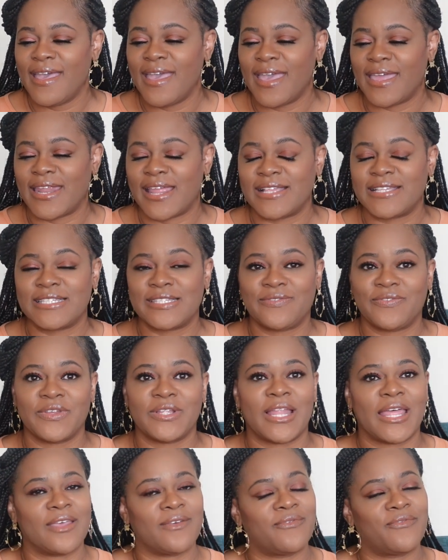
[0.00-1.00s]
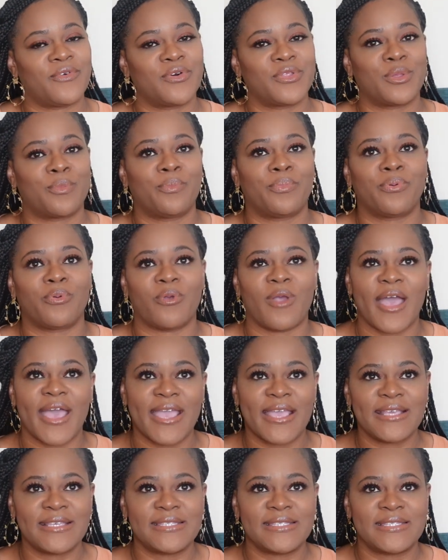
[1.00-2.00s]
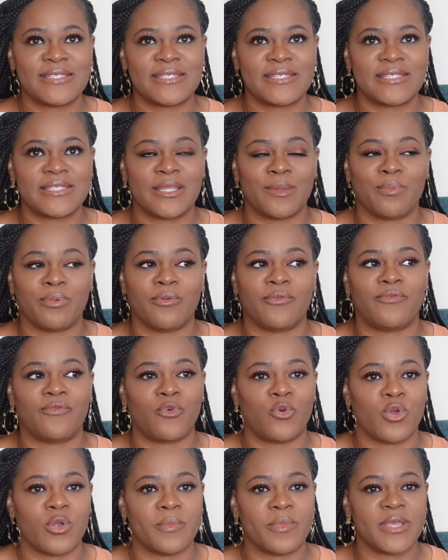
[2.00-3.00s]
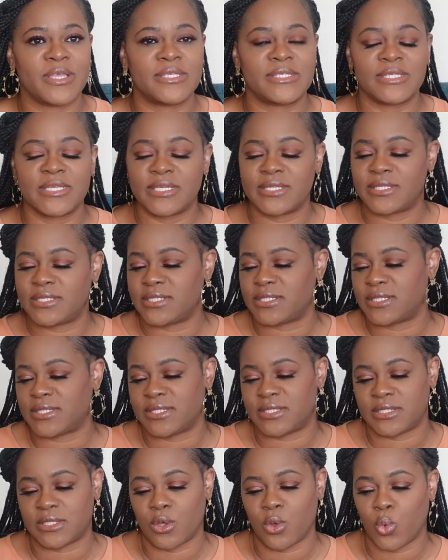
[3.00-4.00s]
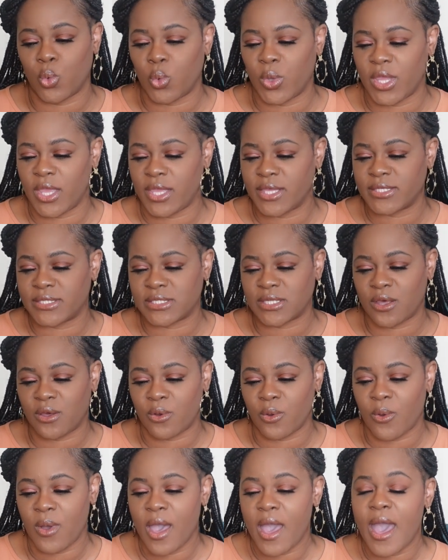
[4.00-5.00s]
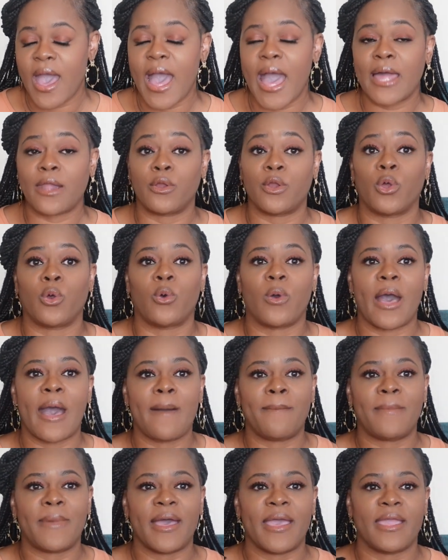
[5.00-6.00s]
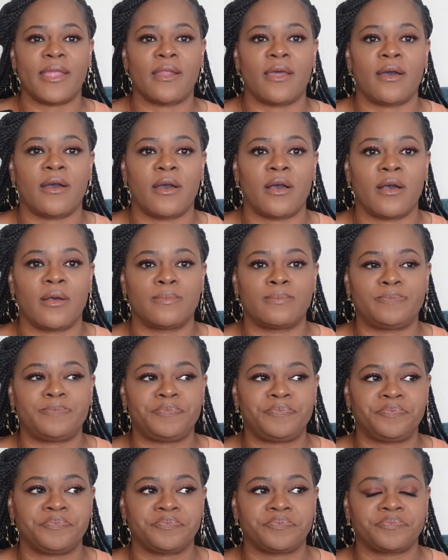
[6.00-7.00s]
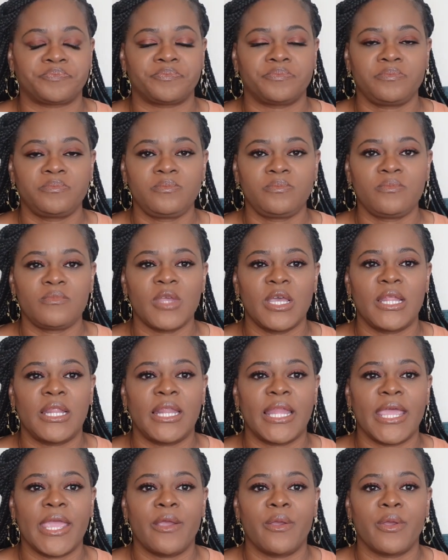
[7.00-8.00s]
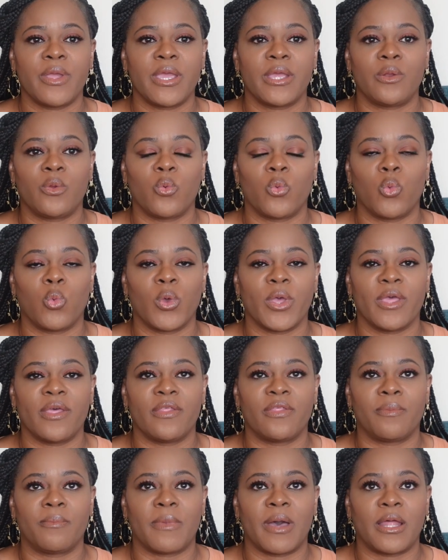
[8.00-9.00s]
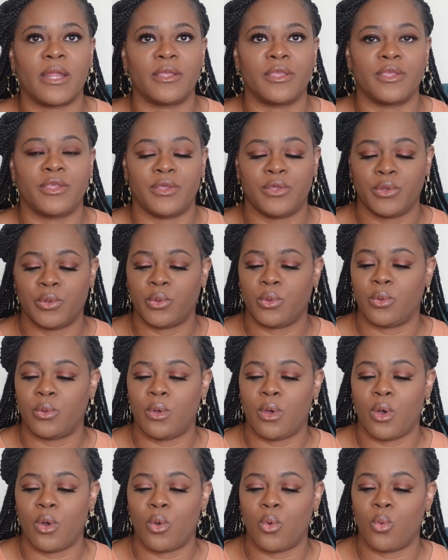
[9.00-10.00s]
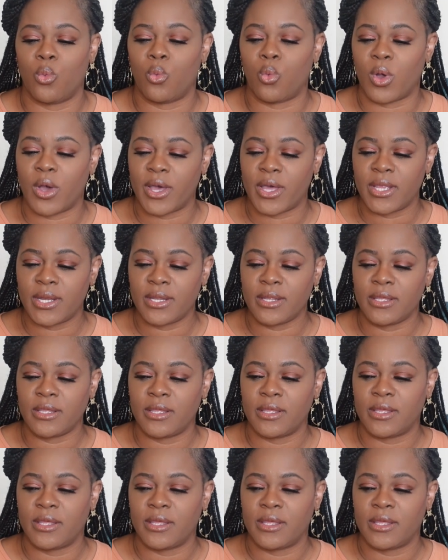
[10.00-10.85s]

and I just feel like for the price the performance is just so weak so I don't know I might um layer it with molecule 01